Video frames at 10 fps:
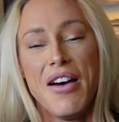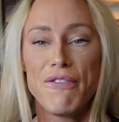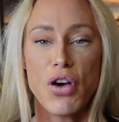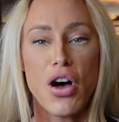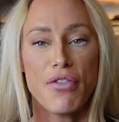
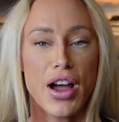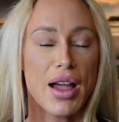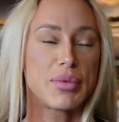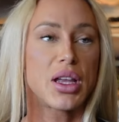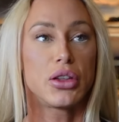fall
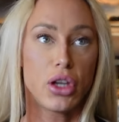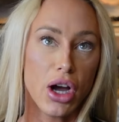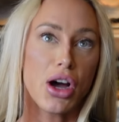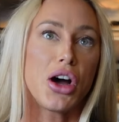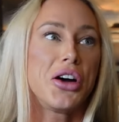vibes,
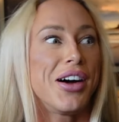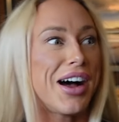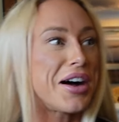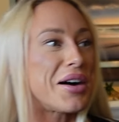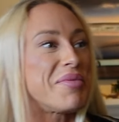duh.
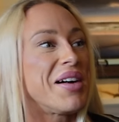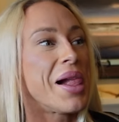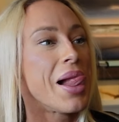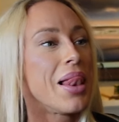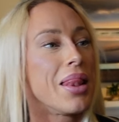
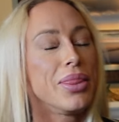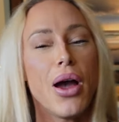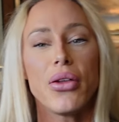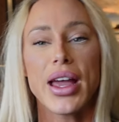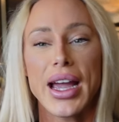
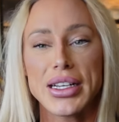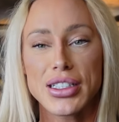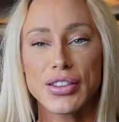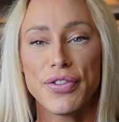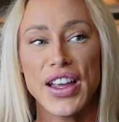No, like I
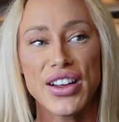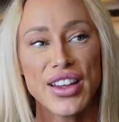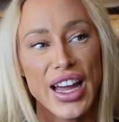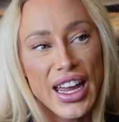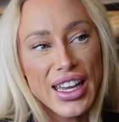just feel
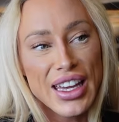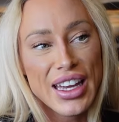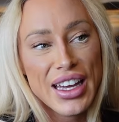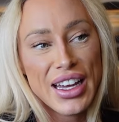like